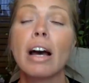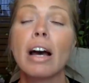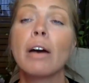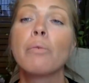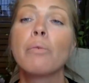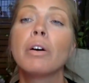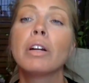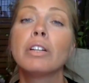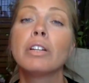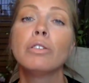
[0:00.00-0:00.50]
I
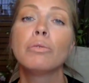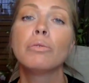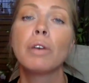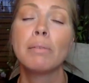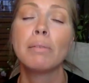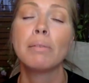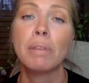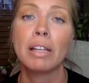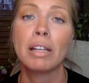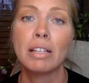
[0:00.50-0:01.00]
want to do
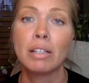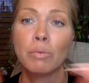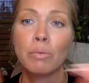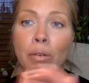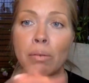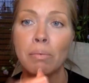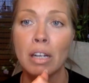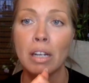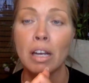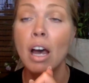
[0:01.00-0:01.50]
right by these
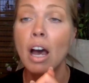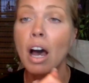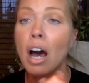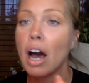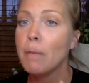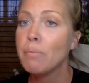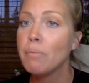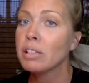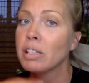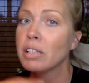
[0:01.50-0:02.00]
women.
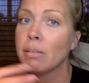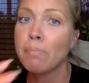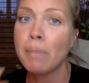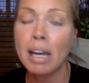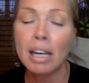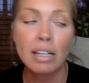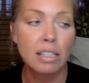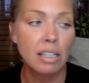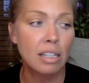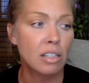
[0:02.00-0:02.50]
I built a
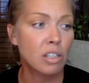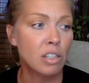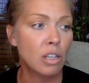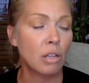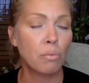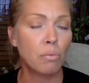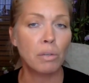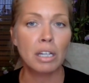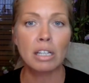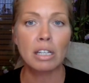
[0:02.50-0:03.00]
magazine so
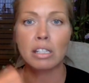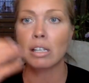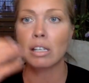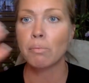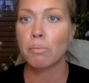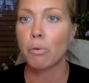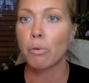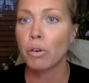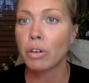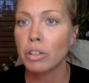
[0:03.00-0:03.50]
that we can
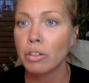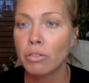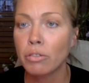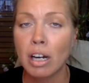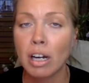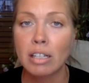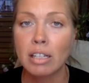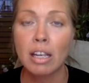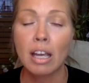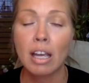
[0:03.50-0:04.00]
support you
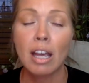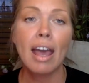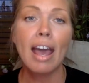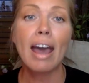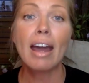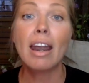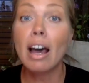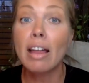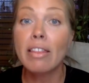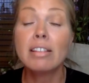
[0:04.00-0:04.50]
guys.
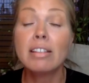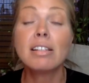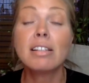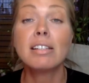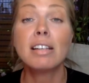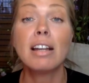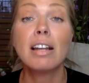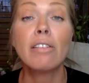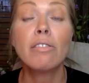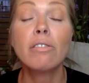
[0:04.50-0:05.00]
And this is
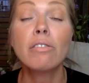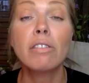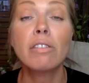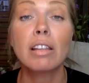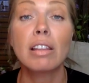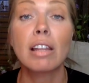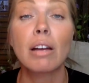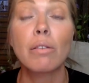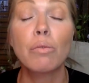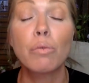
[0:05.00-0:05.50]
another thing
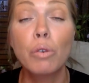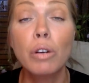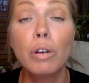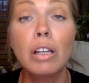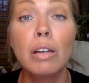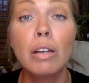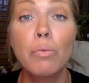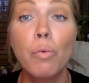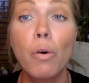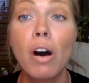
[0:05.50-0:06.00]
that I
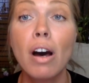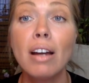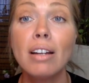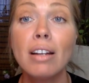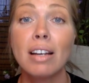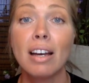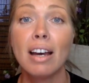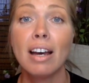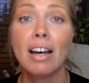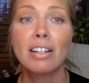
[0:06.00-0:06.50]
really want
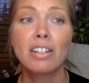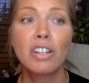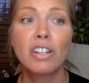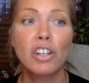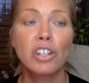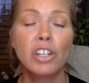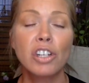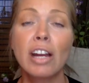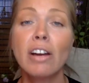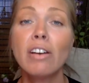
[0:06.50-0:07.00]
to
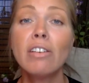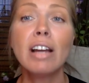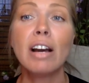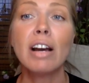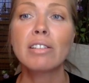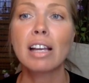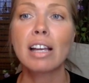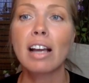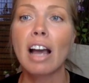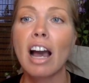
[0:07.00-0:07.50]
share now.
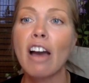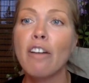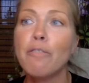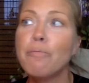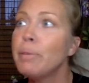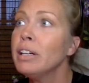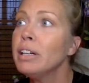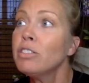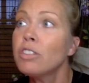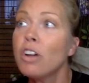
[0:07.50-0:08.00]
It's like, I've
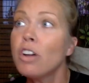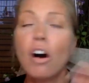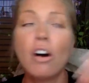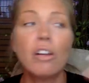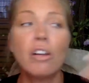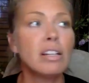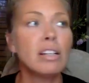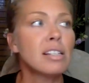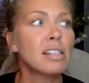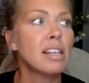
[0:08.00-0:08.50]
built all
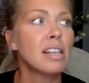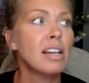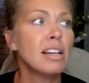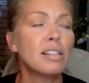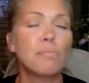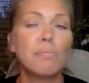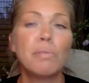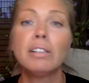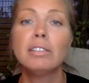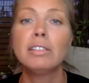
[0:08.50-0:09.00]
these things,
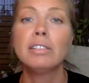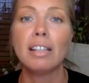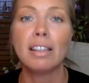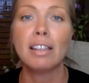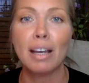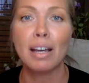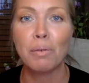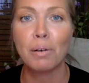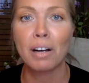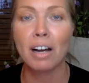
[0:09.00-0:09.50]
build it and
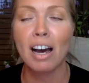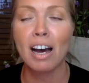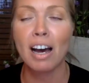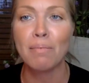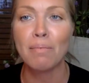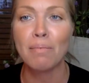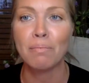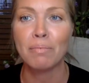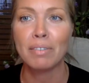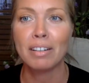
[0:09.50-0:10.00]
they will
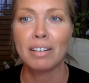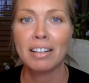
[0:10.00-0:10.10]
come.